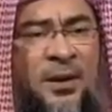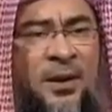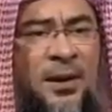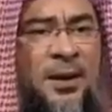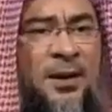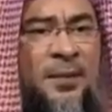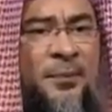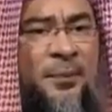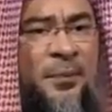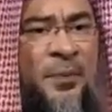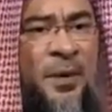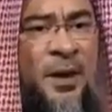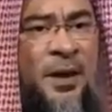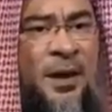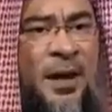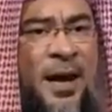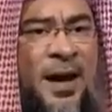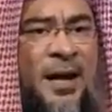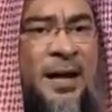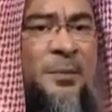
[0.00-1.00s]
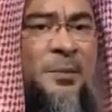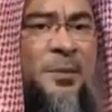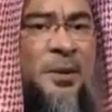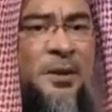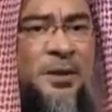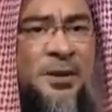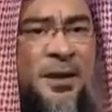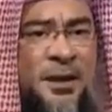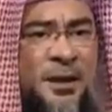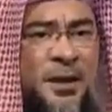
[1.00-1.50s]
the
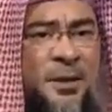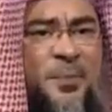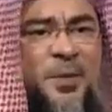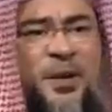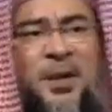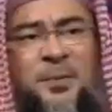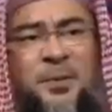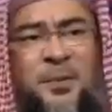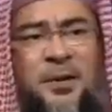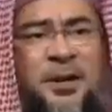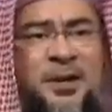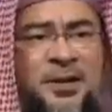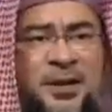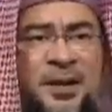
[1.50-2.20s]
animals and the people,